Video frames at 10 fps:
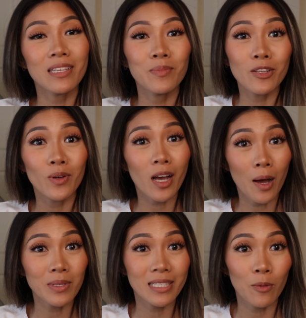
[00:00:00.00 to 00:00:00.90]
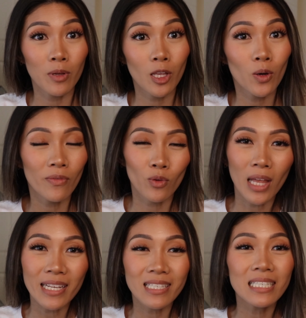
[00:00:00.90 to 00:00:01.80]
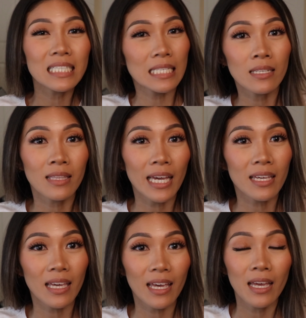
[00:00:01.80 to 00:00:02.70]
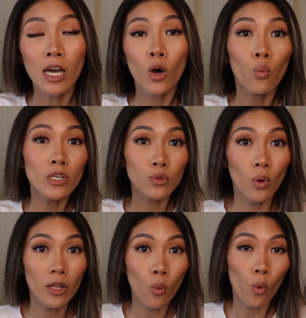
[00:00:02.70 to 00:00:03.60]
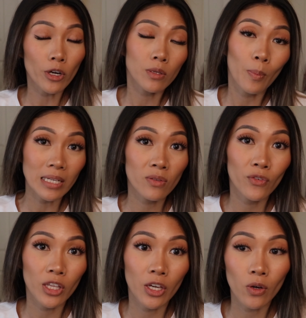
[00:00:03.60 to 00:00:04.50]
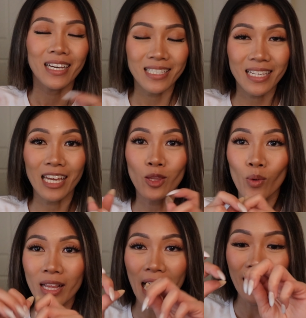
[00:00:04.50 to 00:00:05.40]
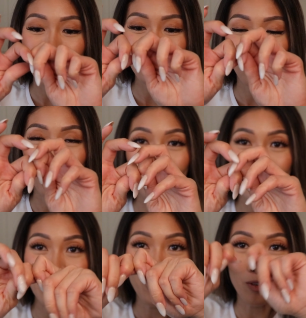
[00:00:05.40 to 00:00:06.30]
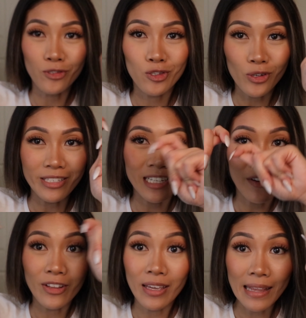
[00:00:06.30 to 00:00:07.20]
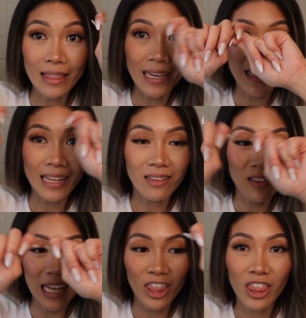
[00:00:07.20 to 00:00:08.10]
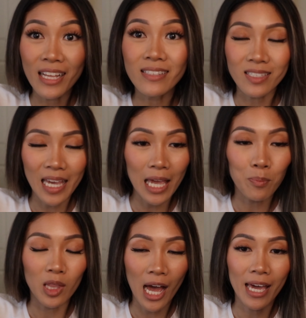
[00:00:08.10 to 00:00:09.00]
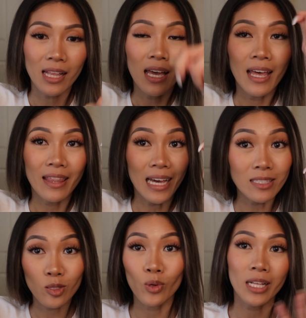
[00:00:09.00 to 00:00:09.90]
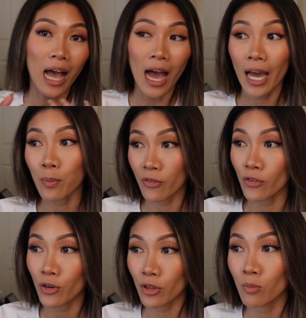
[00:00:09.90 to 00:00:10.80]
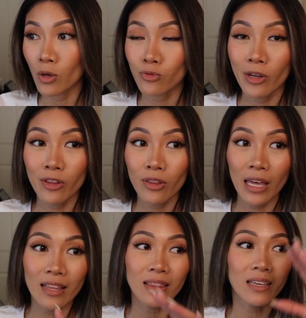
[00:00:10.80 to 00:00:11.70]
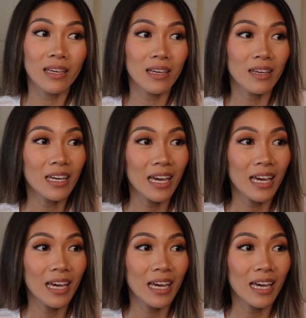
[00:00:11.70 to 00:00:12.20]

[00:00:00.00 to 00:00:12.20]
let me know in comments down below if you liked it, didn't like it, which one worked best for you. Because again, the one that I like is the one like, you know, you stretch out and get like that like thin tape line. That's the one I prefer the most rather than the